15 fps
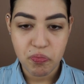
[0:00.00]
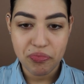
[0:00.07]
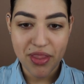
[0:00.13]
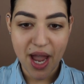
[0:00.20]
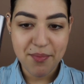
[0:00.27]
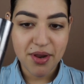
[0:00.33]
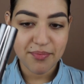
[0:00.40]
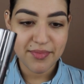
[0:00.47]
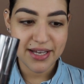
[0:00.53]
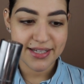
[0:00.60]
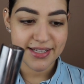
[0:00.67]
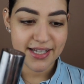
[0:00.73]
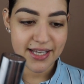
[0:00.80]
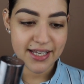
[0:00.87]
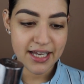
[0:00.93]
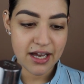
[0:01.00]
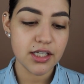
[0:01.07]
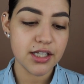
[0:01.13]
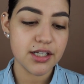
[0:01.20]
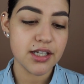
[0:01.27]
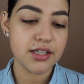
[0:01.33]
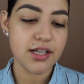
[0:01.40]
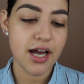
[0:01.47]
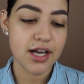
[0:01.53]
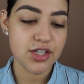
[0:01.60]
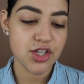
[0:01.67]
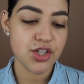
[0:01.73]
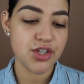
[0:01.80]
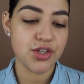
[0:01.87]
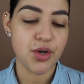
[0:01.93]
I've been mixing the
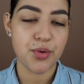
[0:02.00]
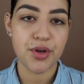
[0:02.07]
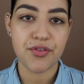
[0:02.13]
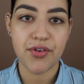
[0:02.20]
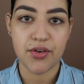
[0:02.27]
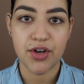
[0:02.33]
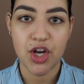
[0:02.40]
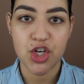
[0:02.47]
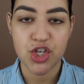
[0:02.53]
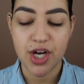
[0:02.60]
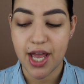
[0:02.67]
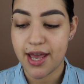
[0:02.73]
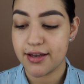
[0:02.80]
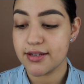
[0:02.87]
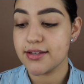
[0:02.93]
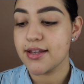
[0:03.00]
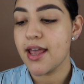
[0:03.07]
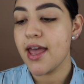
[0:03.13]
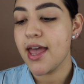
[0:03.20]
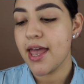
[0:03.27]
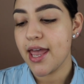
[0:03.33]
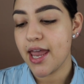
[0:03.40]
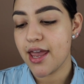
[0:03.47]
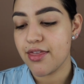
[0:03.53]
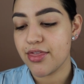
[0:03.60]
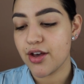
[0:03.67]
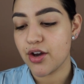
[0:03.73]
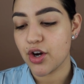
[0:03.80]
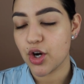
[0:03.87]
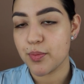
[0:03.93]
Natasha Denona Foundation X and
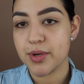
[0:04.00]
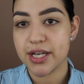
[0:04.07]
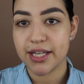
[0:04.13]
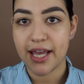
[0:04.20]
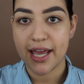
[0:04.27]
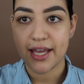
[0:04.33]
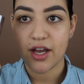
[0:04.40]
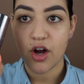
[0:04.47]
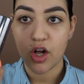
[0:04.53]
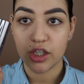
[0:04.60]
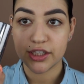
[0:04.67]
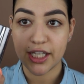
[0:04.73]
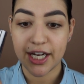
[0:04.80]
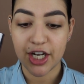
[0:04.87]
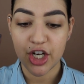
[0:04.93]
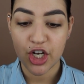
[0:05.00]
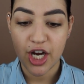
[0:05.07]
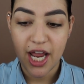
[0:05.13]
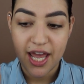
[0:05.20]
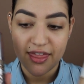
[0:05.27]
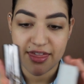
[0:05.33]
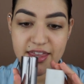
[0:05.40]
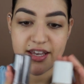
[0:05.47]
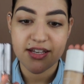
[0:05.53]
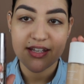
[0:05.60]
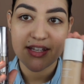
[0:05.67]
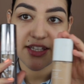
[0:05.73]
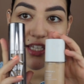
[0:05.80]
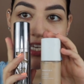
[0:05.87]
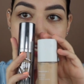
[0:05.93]
the Urban Decay All Nighter, and
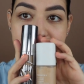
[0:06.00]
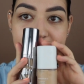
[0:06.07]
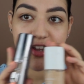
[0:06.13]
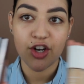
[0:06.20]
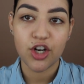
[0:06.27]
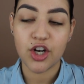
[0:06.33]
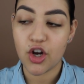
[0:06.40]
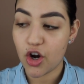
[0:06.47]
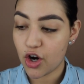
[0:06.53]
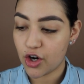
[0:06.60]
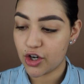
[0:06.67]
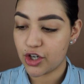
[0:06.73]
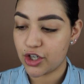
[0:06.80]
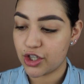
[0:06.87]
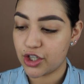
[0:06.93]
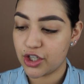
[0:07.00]
this together are